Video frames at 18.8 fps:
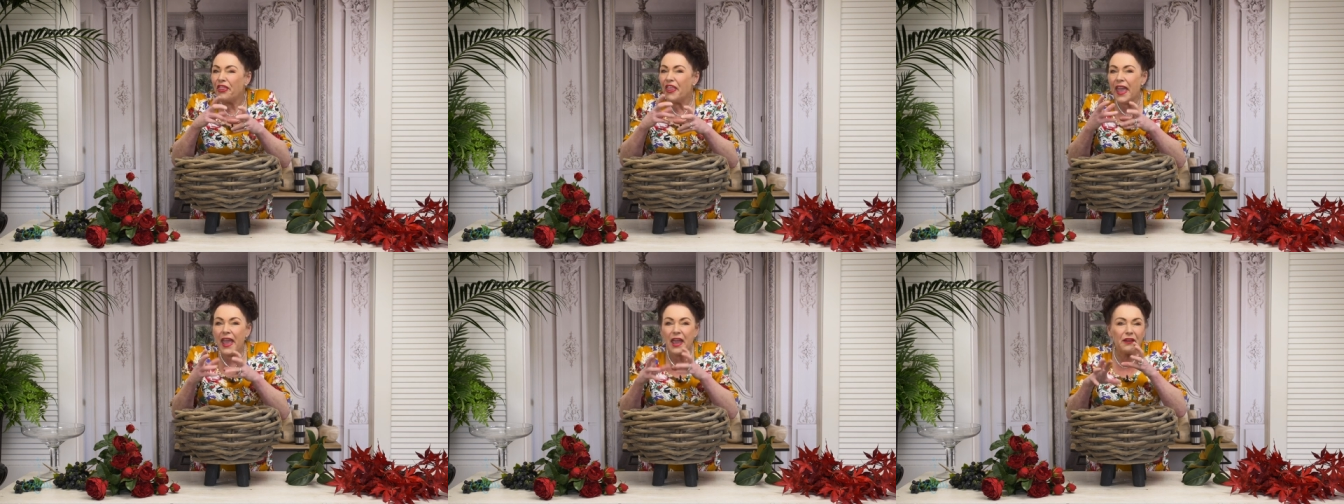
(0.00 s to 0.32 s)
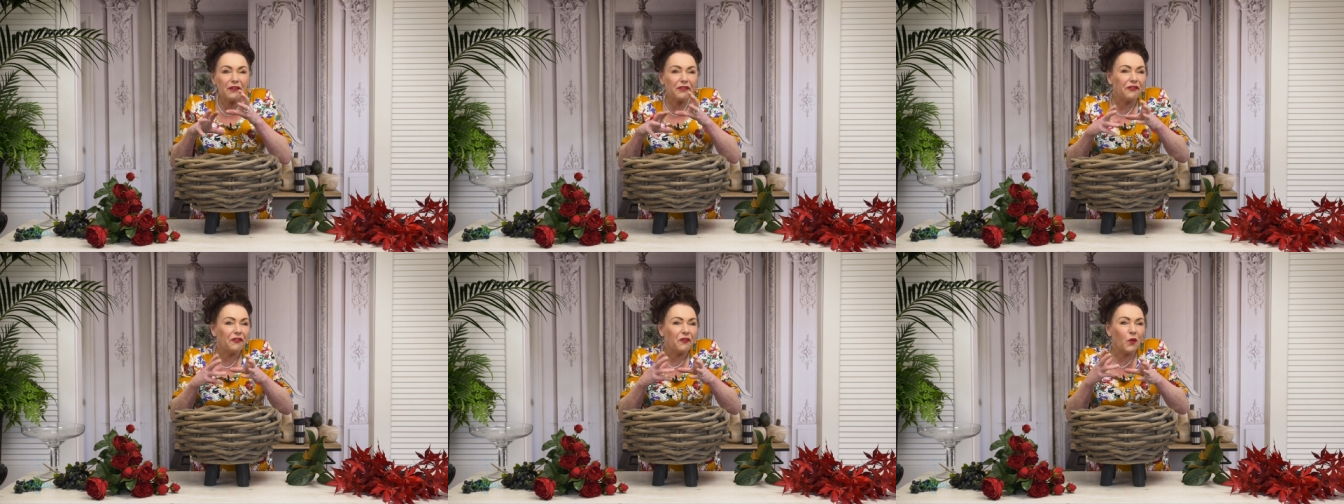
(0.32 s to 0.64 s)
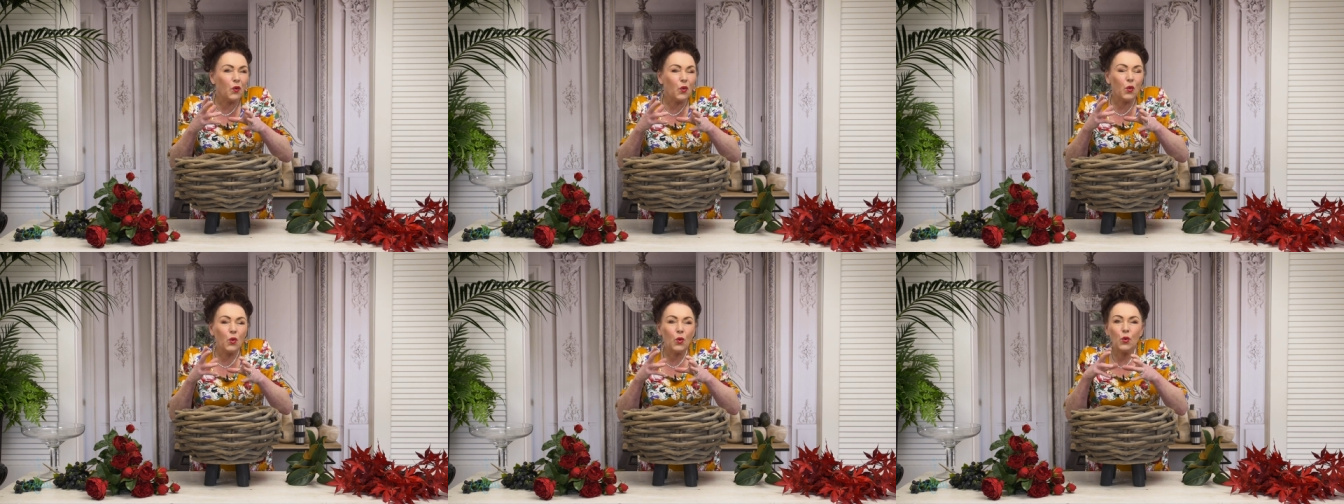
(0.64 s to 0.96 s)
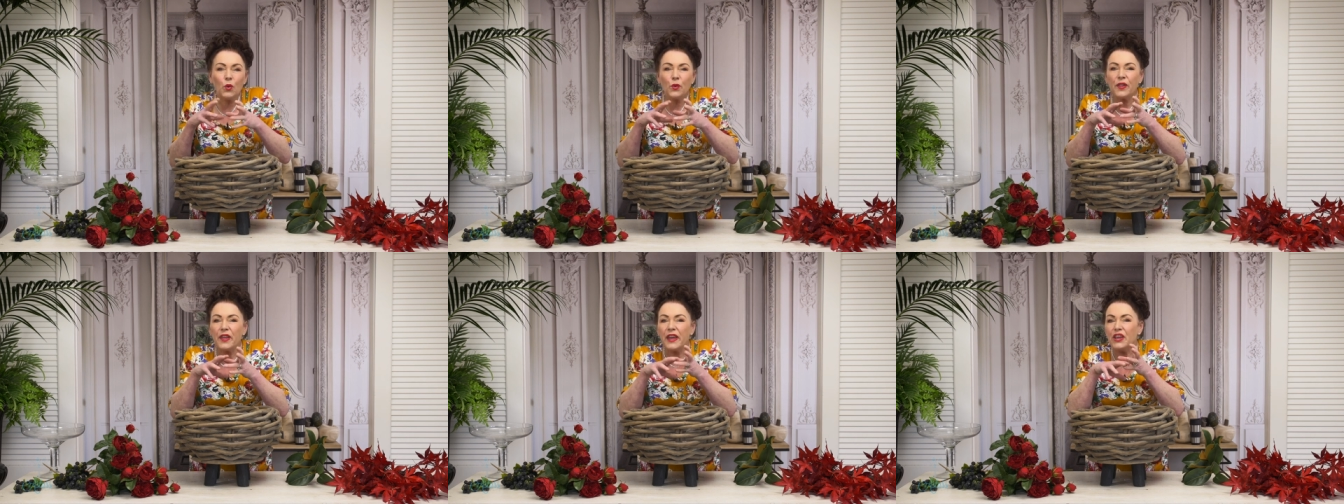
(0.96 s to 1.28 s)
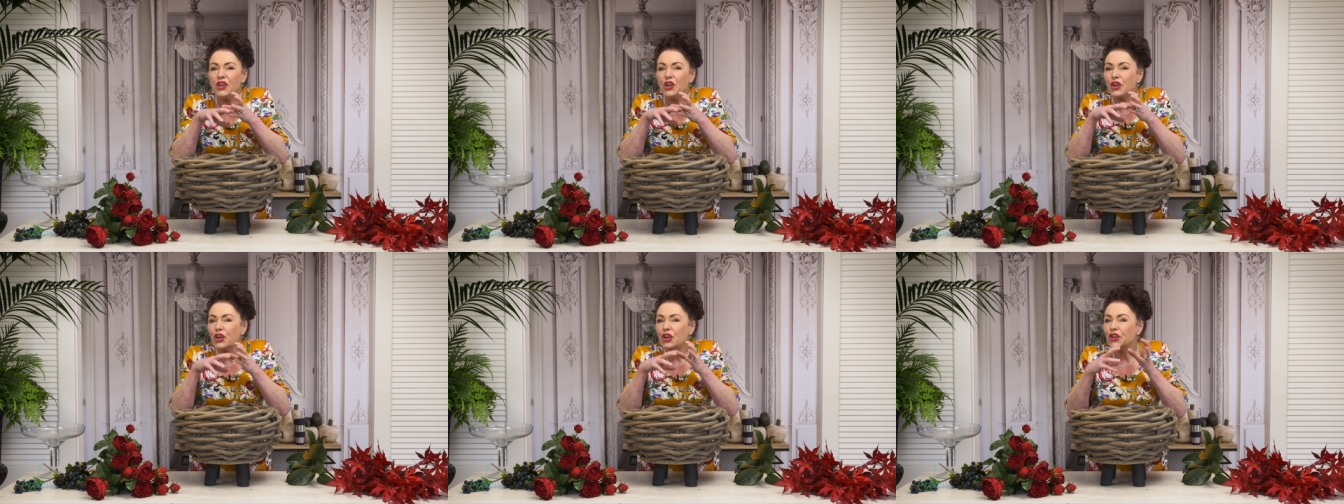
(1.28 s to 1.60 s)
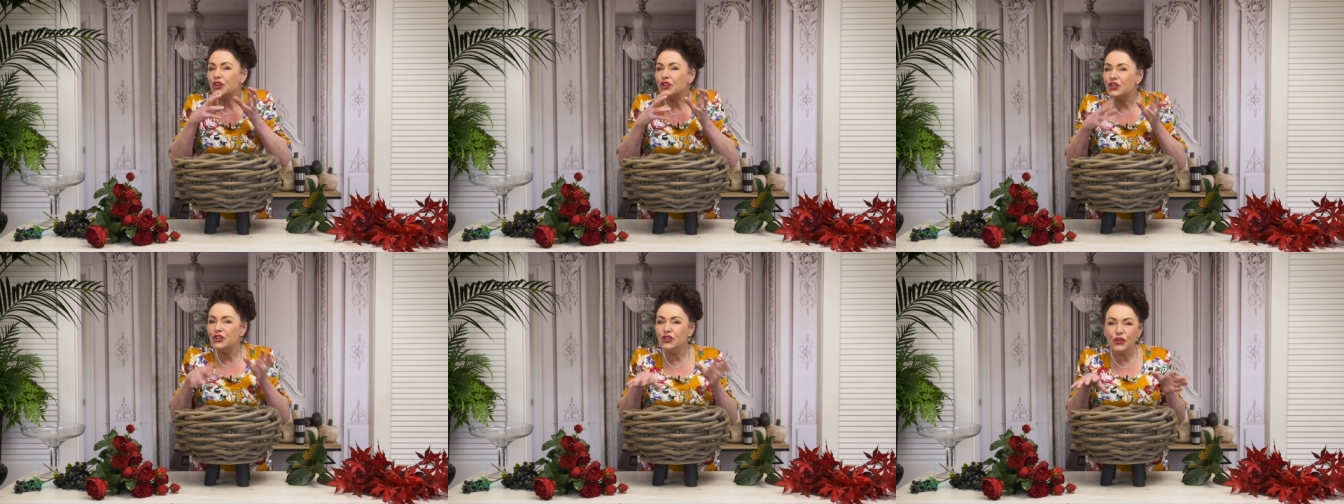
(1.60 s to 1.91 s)
that fall that you
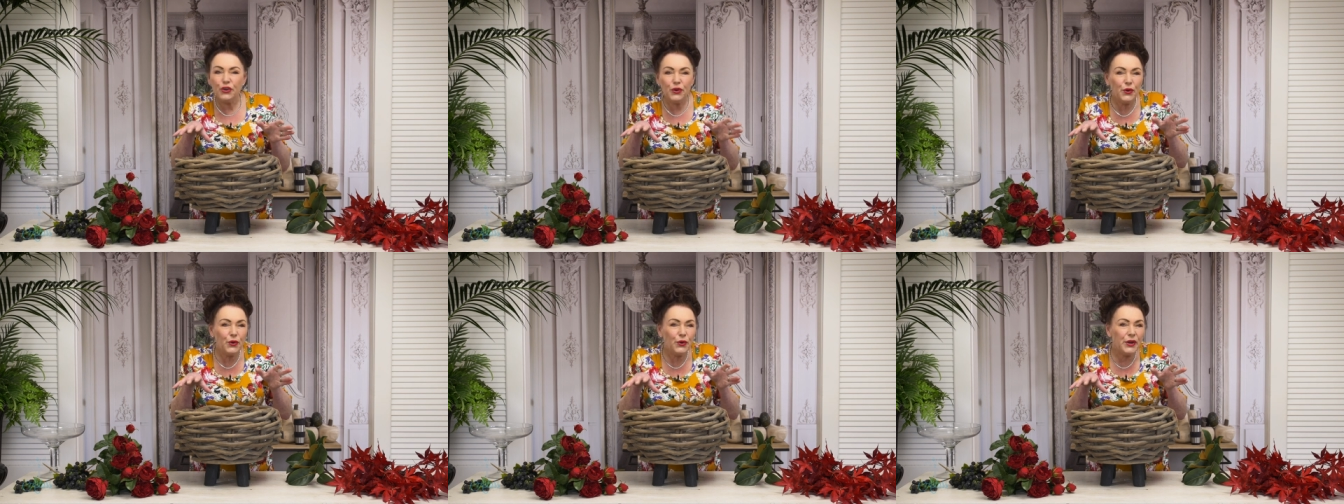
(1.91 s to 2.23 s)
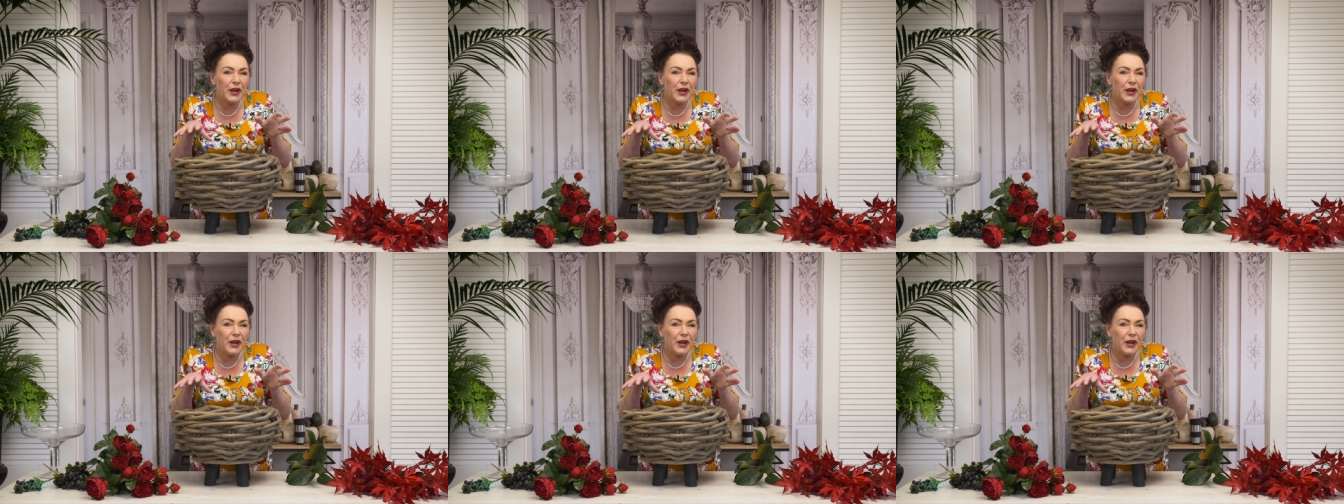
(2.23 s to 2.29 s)
can do